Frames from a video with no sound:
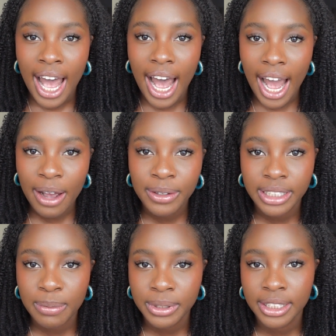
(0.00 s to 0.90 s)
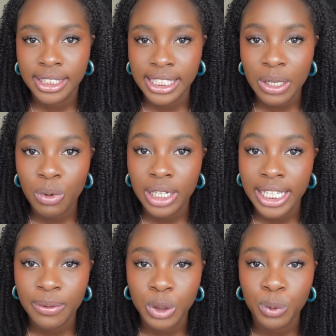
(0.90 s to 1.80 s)
I was able to see what
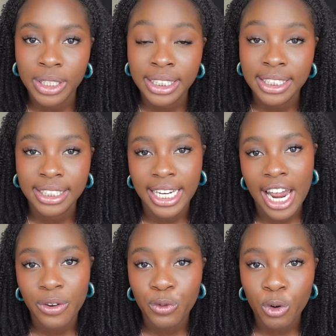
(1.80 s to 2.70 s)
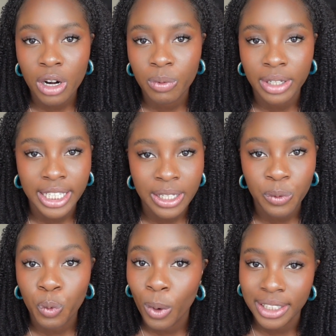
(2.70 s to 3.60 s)
he was willing to stand for and what he
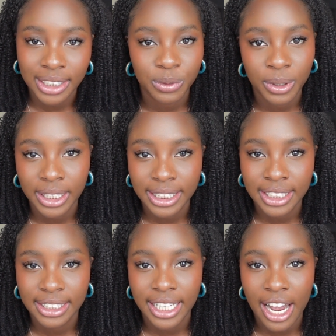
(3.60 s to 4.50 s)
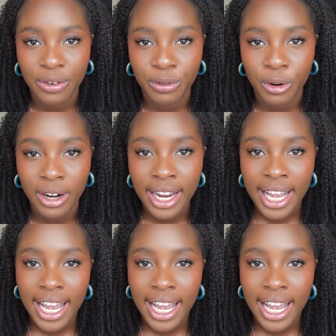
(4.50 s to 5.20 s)
wasn't willing to stand for.